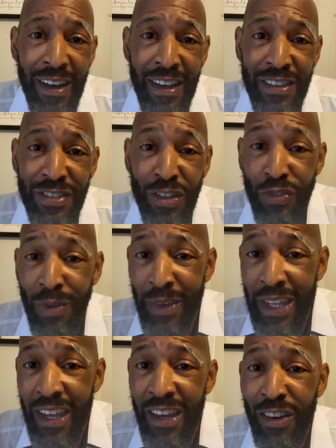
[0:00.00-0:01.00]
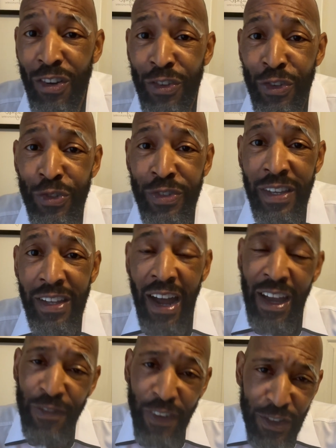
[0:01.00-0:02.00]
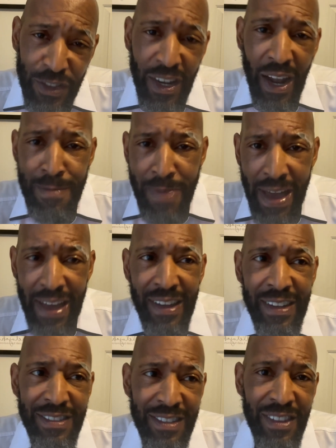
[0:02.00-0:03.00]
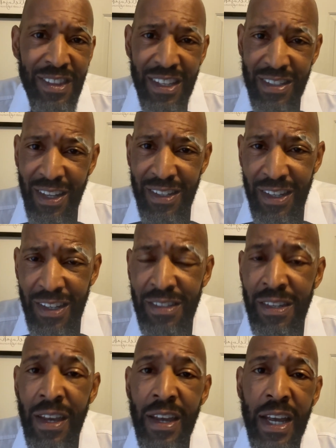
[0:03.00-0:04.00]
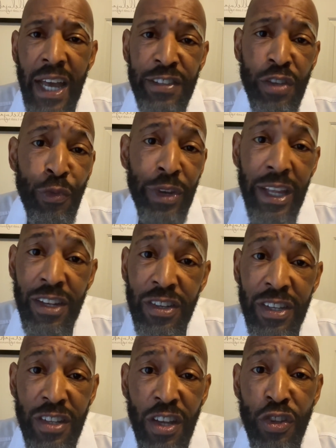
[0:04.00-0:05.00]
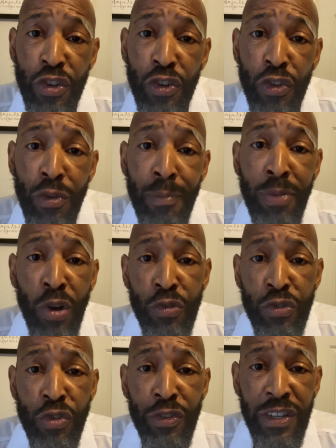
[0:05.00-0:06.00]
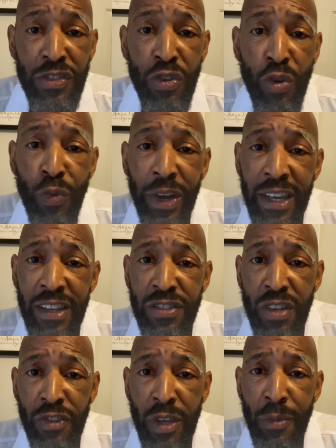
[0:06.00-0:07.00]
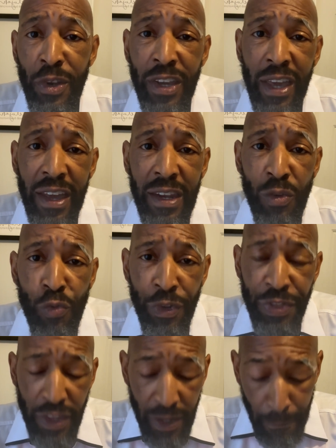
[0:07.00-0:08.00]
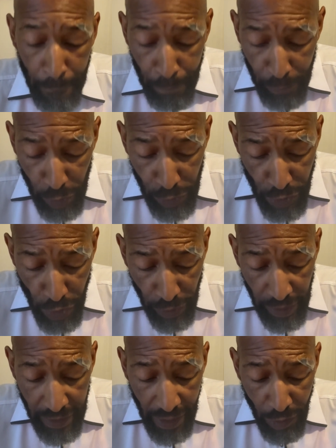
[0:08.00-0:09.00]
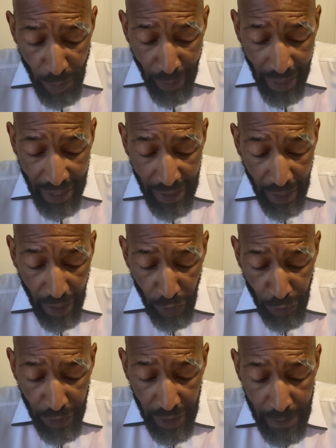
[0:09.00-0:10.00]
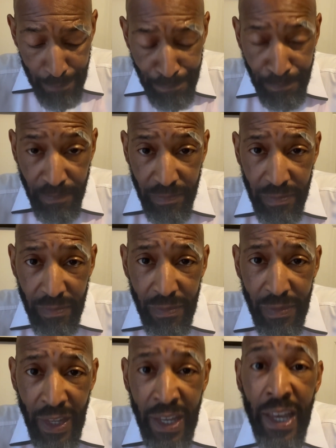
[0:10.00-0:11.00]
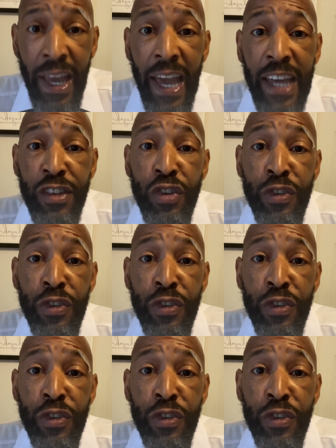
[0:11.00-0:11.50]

social media or using iPhones and iPads and things like this. And so we need to continue to do both traditional ways of communicating with them to ensure that they remain healthy. And to